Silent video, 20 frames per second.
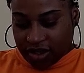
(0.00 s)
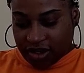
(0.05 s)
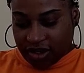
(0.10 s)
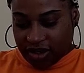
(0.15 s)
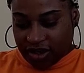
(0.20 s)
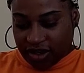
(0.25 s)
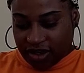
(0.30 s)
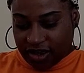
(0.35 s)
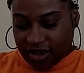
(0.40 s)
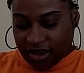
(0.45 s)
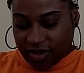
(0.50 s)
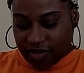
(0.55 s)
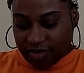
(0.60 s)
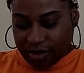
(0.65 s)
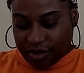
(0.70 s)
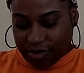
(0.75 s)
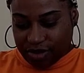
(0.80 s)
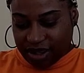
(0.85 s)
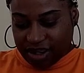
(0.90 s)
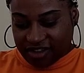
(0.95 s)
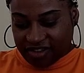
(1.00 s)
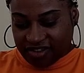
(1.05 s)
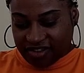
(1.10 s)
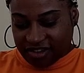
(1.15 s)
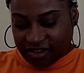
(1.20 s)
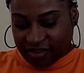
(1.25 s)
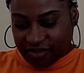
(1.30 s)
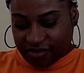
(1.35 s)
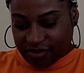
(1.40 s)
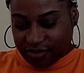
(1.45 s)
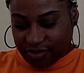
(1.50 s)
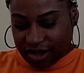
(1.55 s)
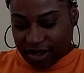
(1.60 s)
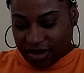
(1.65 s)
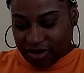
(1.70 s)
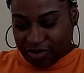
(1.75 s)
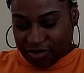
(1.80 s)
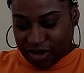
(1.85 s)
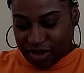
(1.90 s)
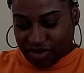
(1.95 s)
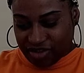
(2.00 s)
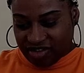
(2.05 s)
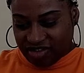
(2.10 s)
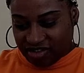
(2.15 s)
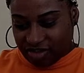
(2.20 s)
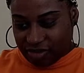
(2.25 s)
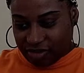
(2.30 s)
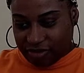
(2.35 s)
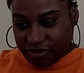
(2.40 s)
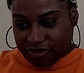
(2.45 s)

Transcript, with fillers: Y'all, I remember that song from elementary school,